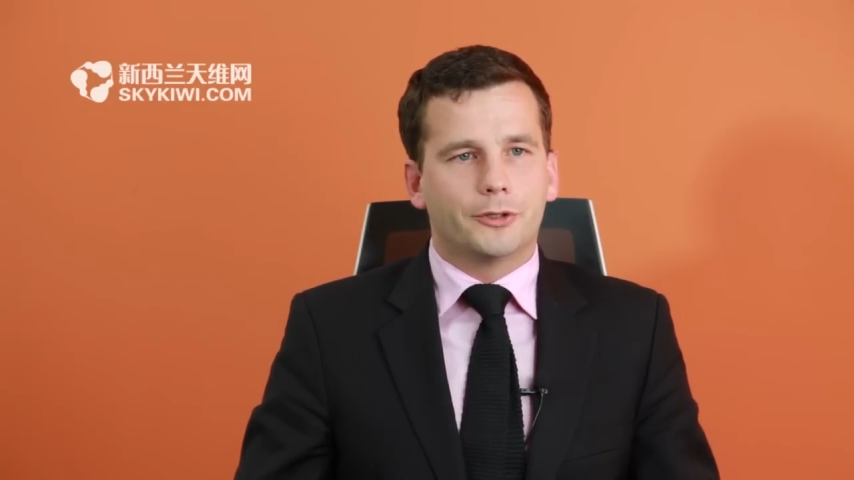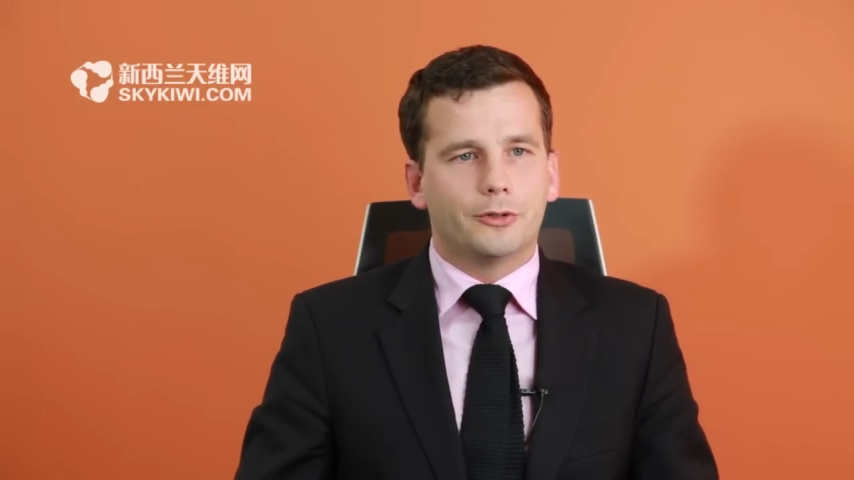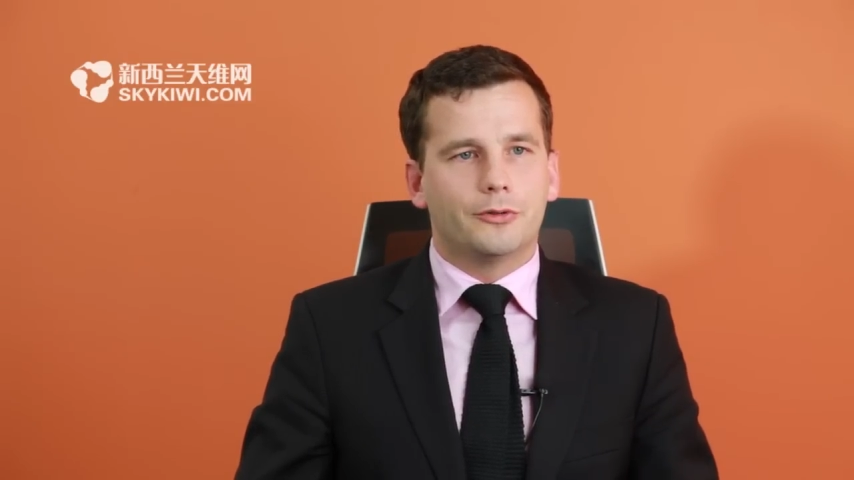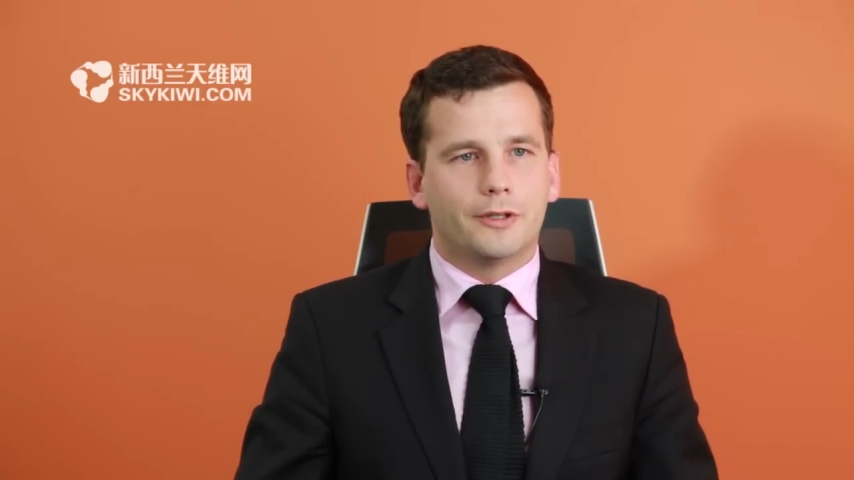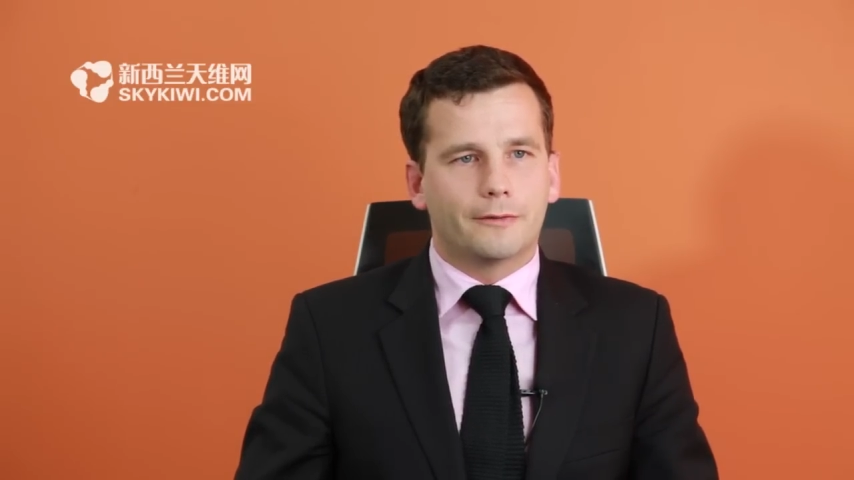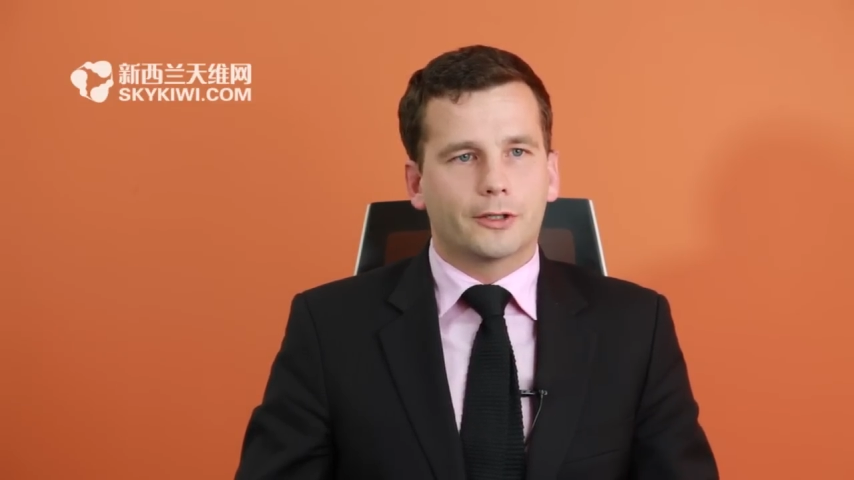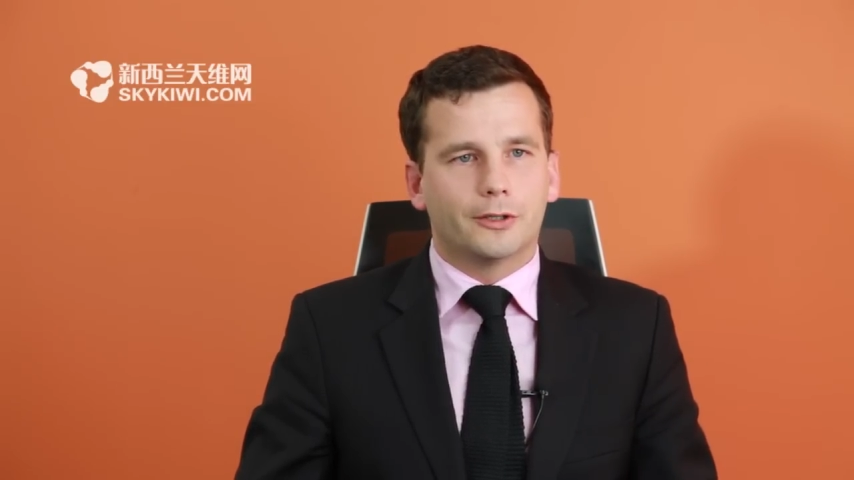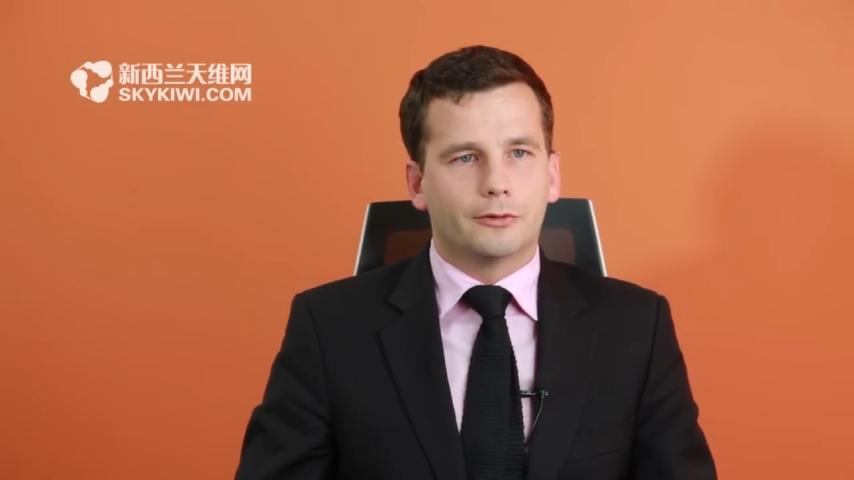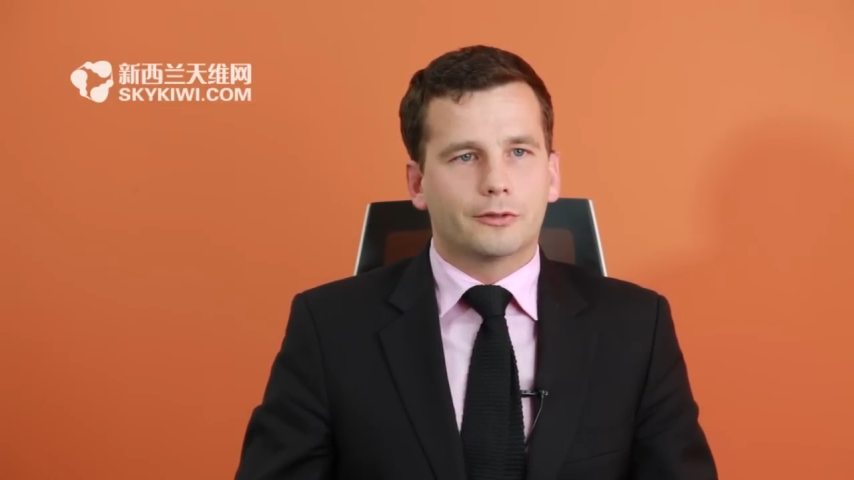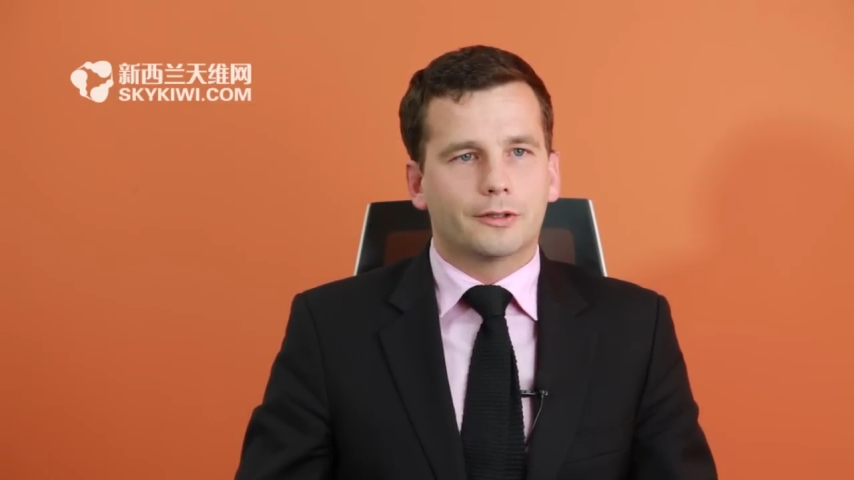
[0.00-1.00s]
too
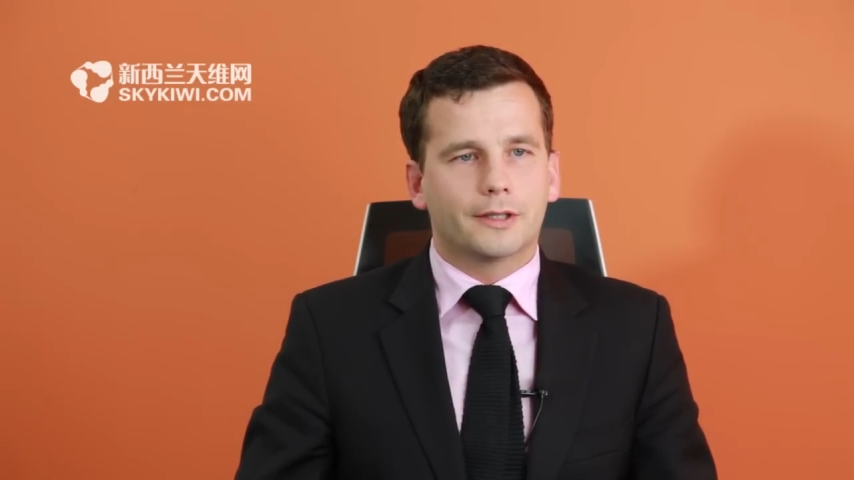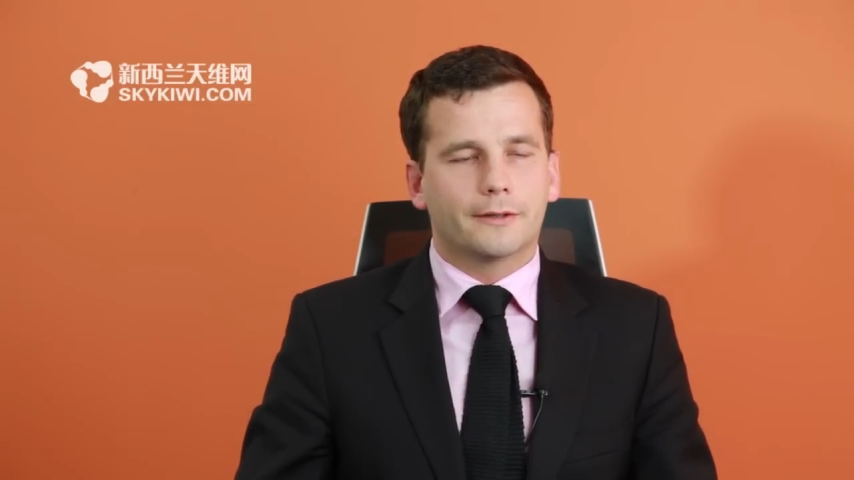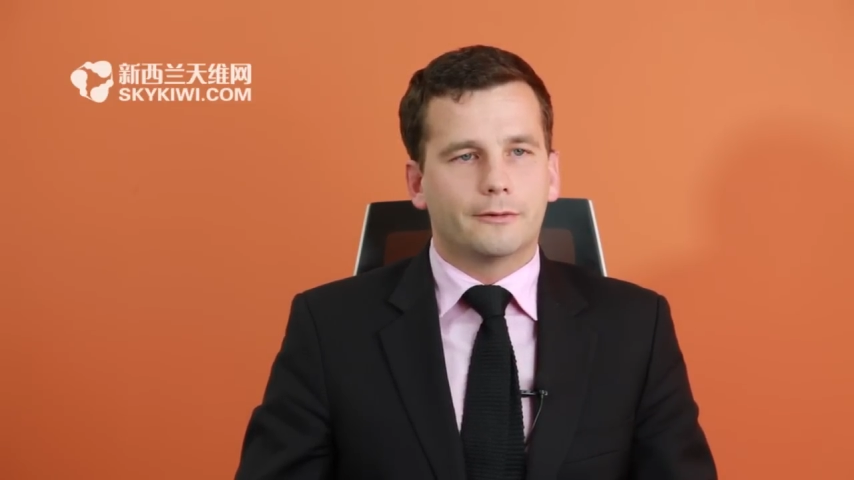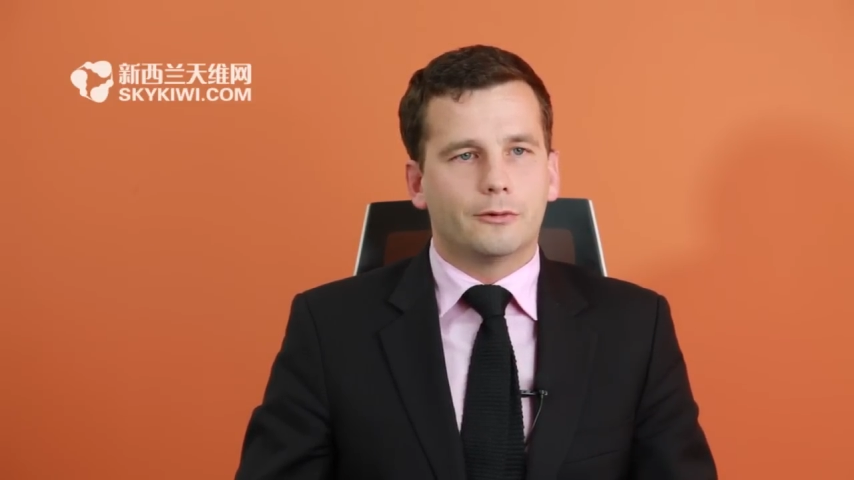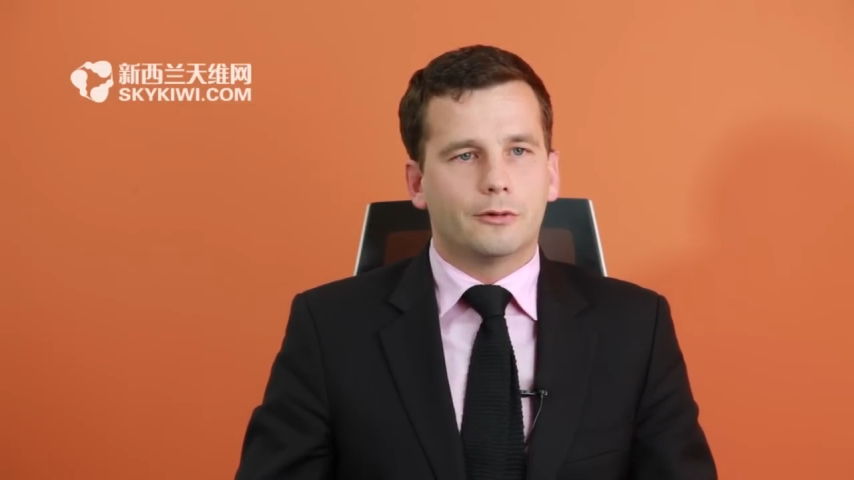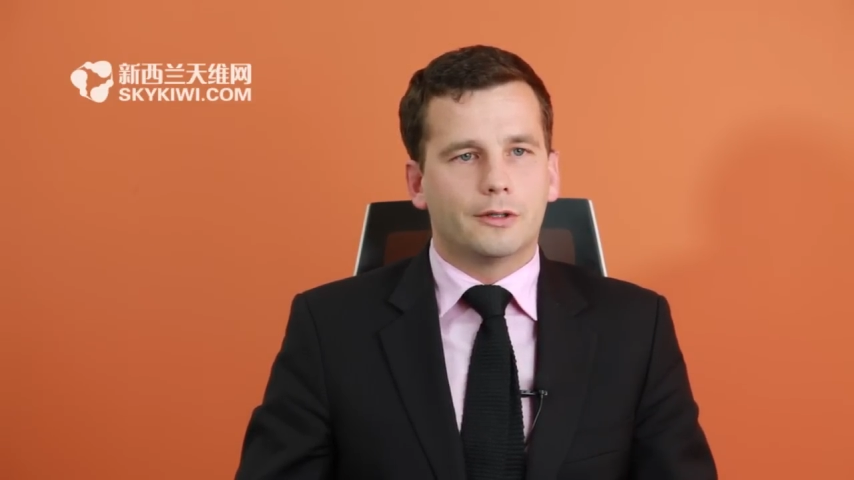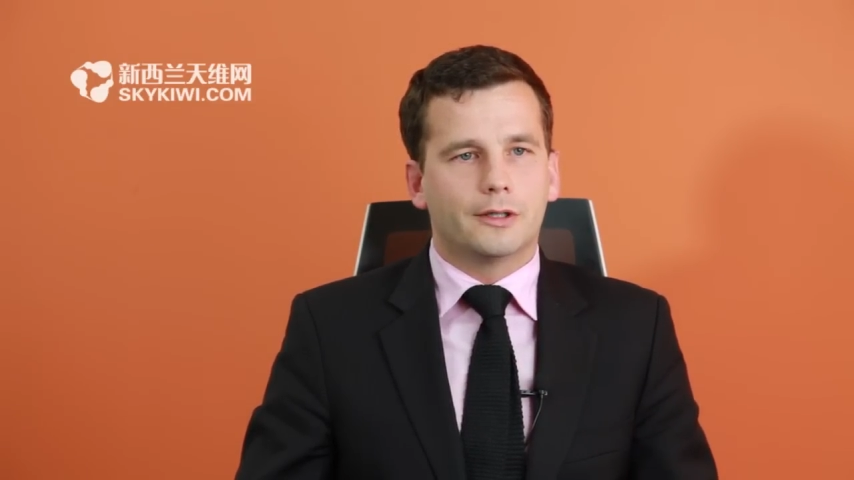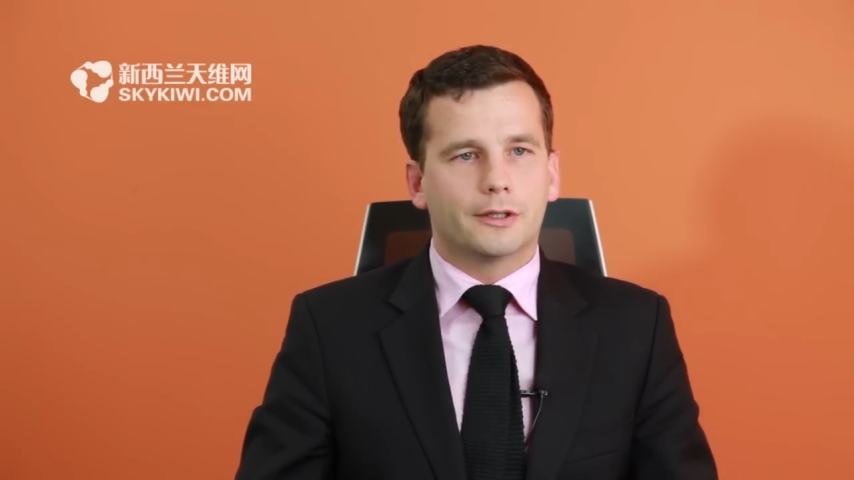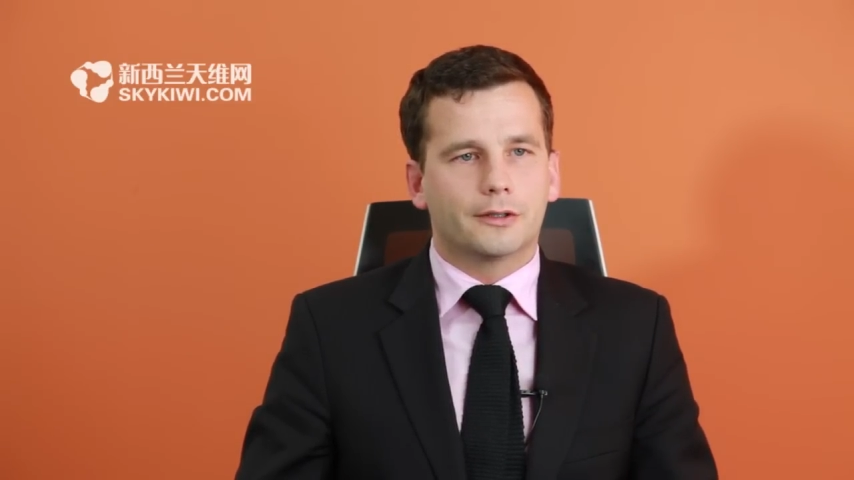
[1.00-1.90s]
difficult for